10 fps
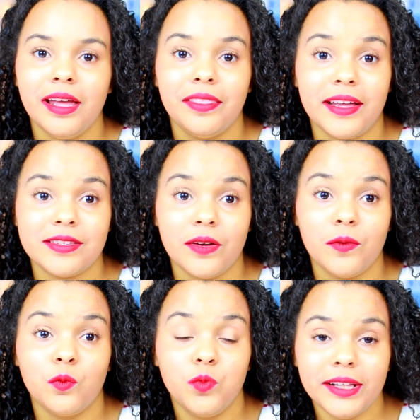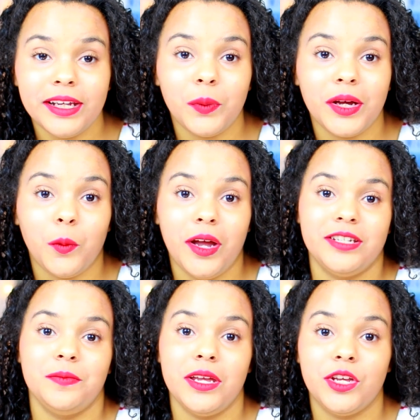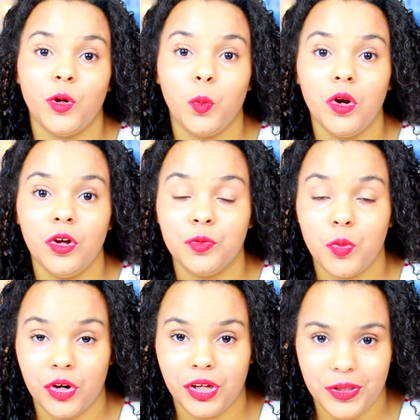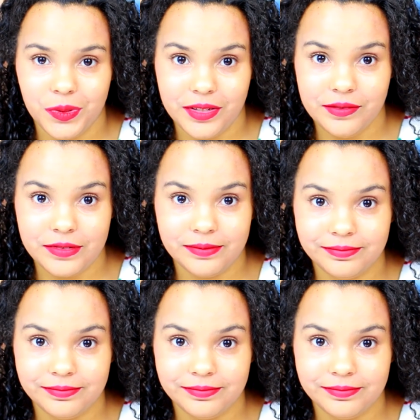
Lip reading: That's a really quick way to make your world more inclusive.